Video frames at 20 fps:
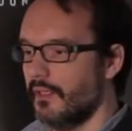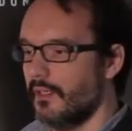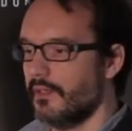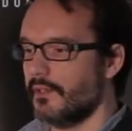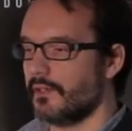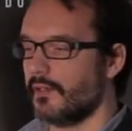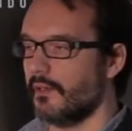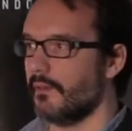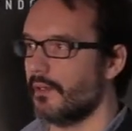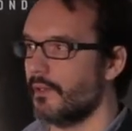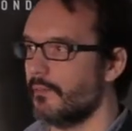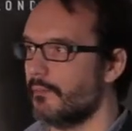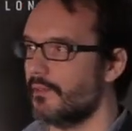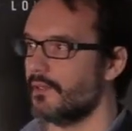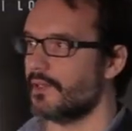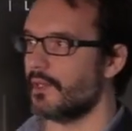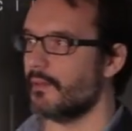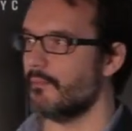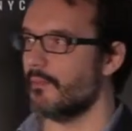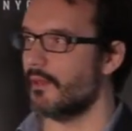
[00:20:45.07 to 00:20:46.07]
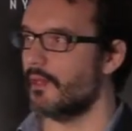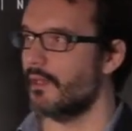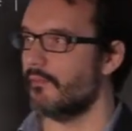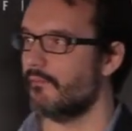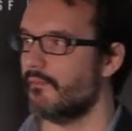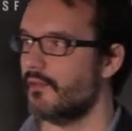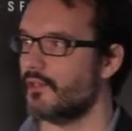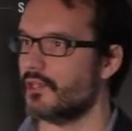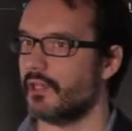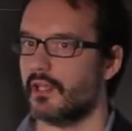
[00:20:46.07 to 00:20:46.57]
so I'm going to present my
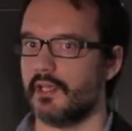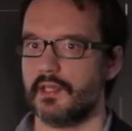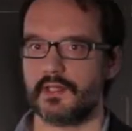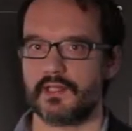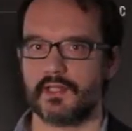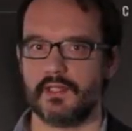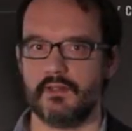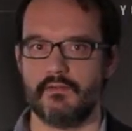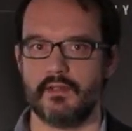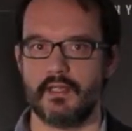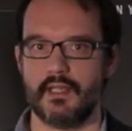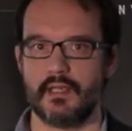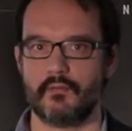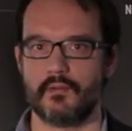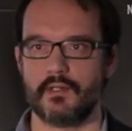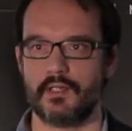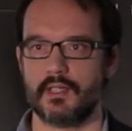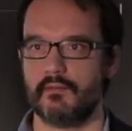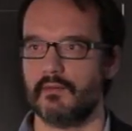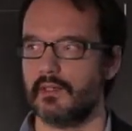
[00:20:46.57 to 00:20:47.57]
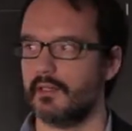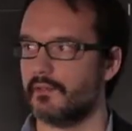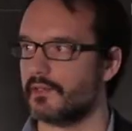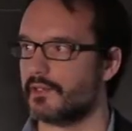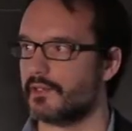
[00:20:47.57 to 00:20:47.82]
visualized CV. I want to give a little